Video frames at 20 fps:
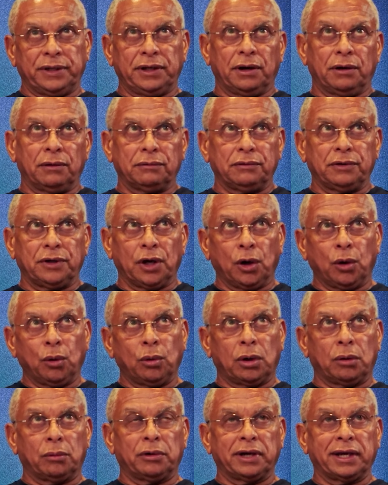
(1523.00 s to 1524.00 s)
don't know
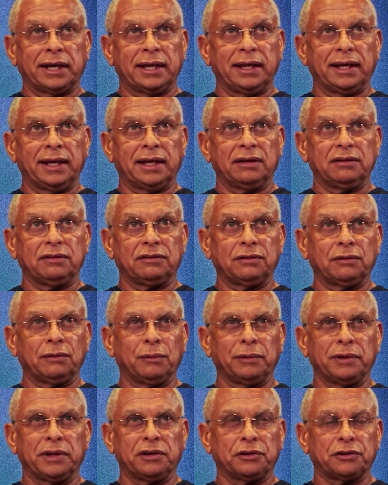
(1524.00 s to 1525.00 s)
what we're getting
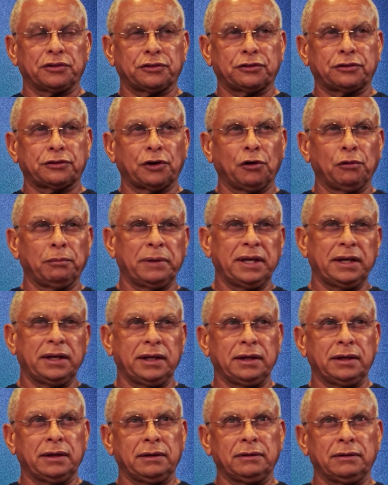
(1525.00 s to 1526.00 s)
into, and there's so
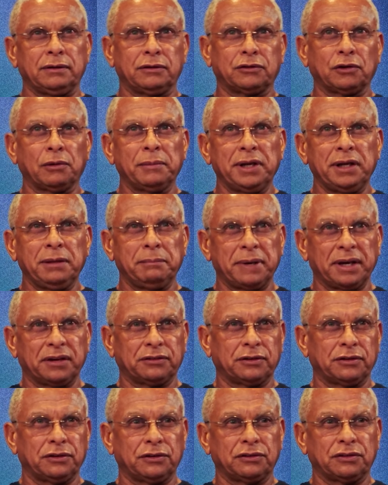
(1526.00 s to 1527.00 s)
many
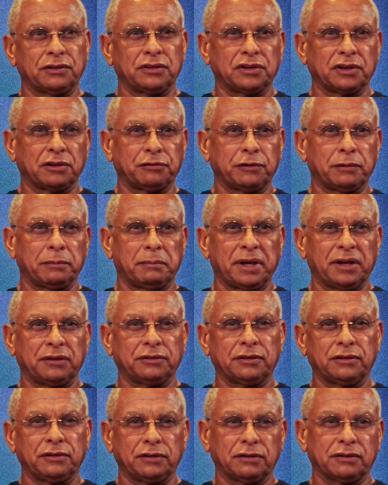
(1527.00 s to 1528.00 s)
messages and different
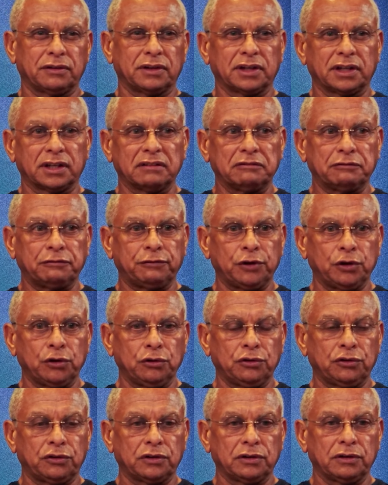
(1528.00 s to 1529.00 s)
messages and
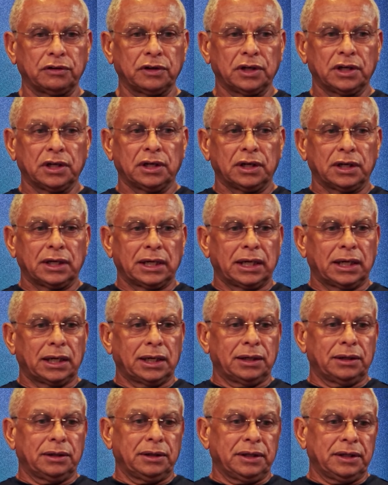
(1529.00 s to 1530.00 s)
confusion.
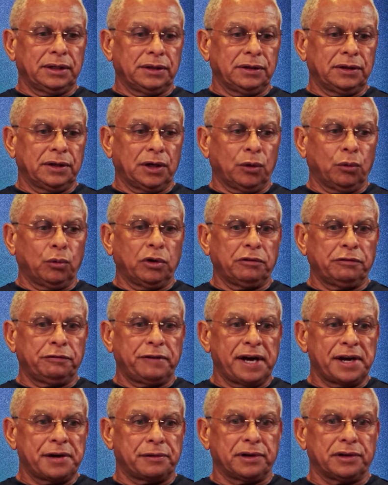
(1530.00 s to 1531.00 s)
You know, we're
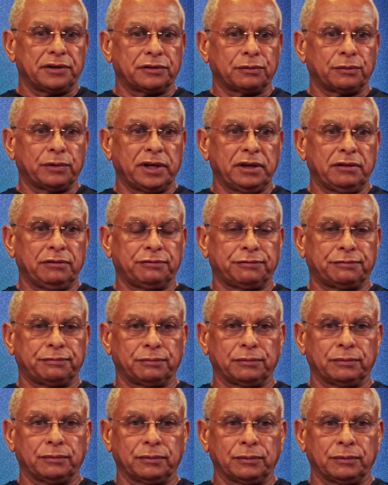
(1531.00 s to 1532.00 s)
veterans. We've,